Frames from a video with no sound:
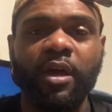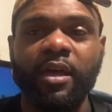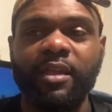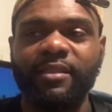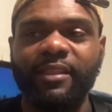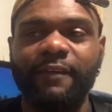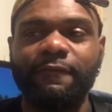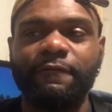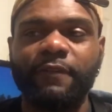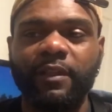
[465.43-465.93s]
They
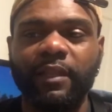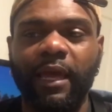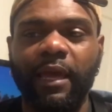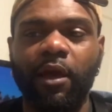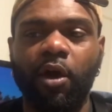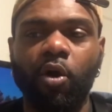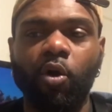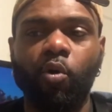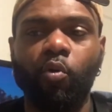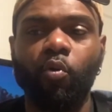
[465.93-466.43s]
feel like,
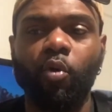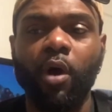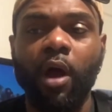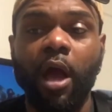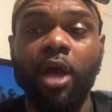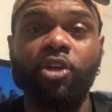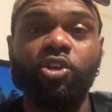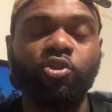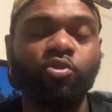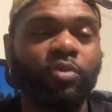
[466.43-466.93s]
oh,
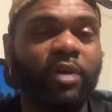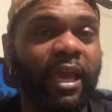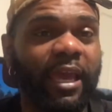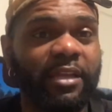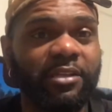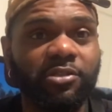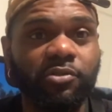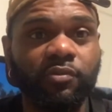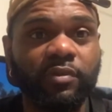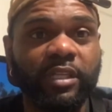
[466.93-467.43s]
you can't
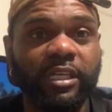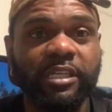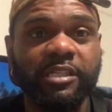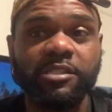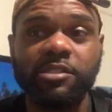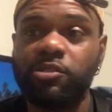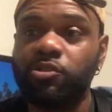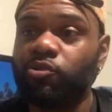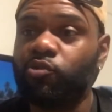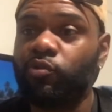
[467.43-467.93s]
do
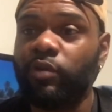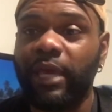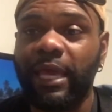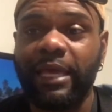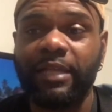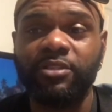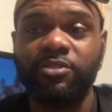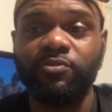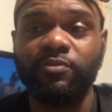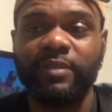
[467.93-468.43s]
this, you can't
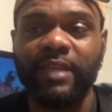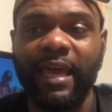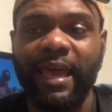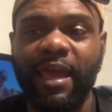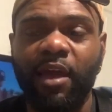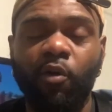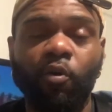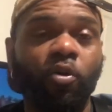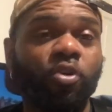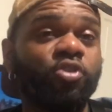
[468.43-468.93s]
do that,
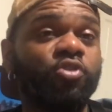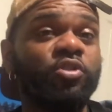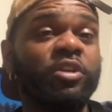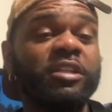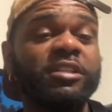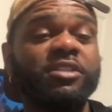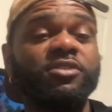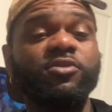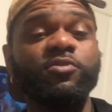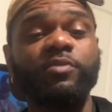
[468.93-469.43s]
or you need to
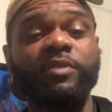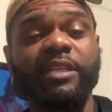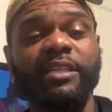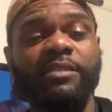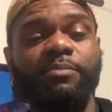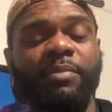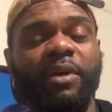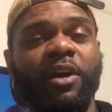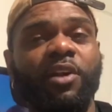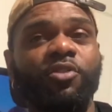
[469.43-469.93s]
do this
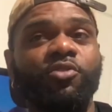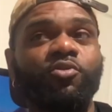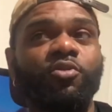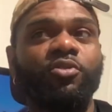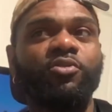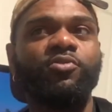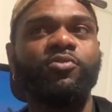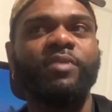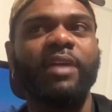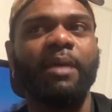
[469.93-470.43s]
better, you can
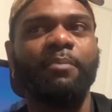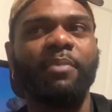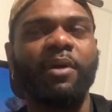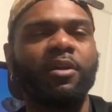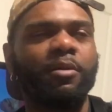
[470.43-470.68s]
do that better.